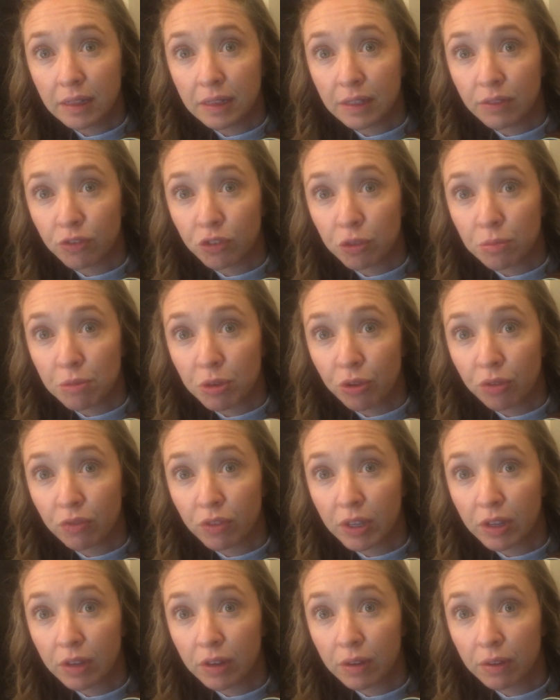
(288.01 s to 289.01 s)
lift your middle
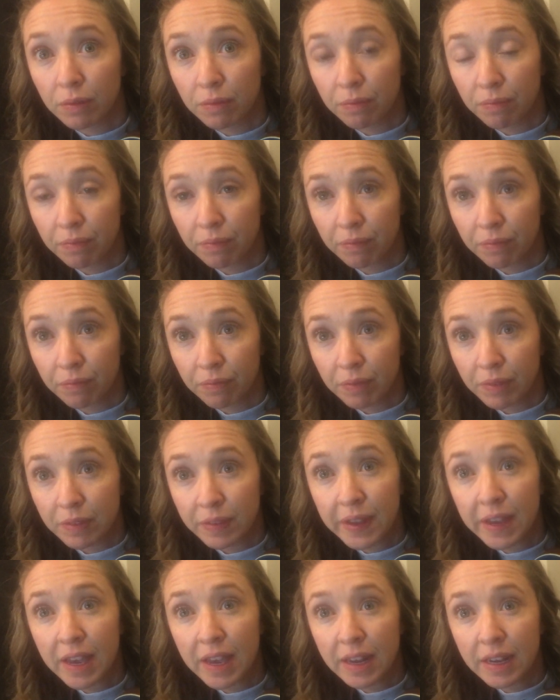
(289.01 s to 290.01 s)
finger,
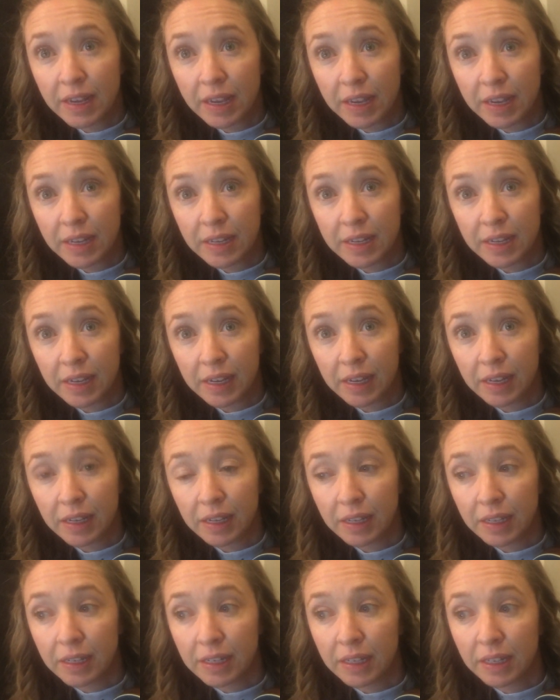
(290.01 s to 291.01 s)
da da
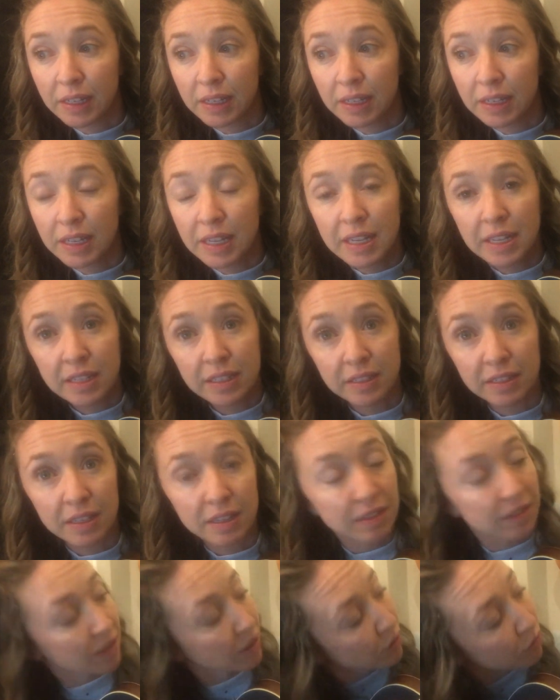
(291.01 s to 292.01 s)
da da, C
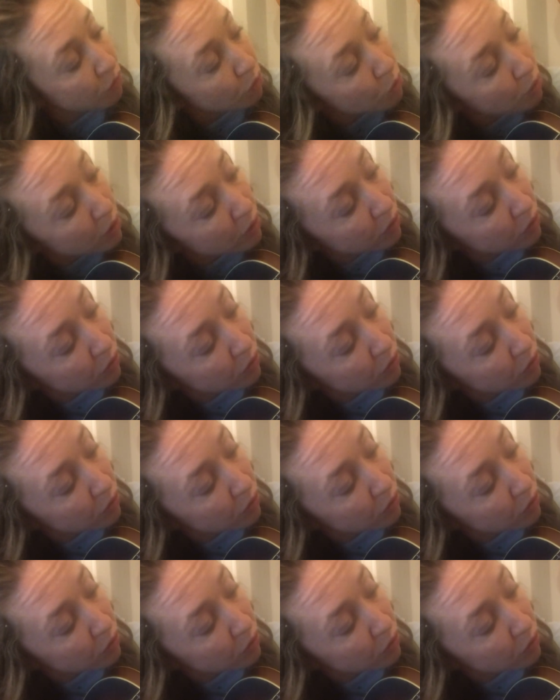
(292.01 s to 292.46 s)
sus4,